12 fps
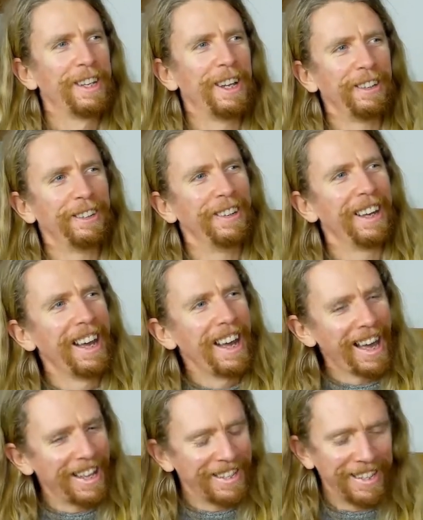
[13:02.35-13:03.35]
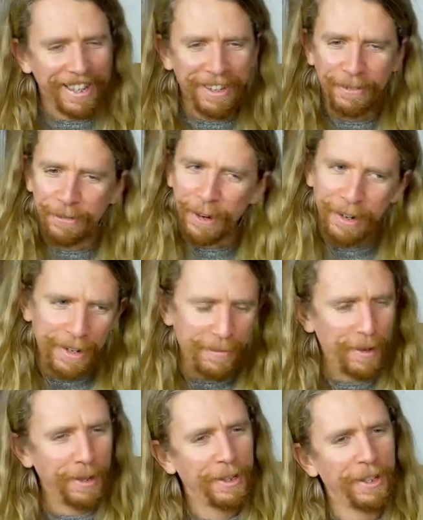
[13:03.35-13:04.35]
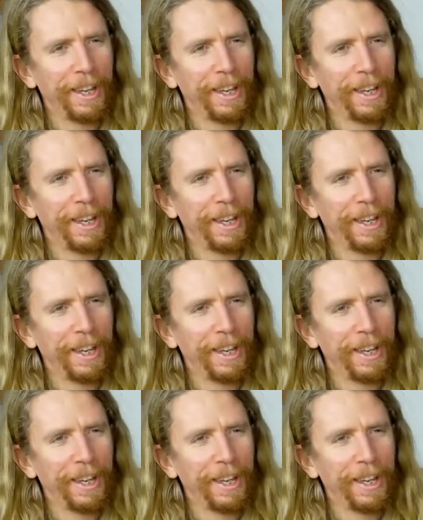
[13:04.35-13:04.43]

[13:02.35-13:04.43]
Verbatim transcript: So it's it's very much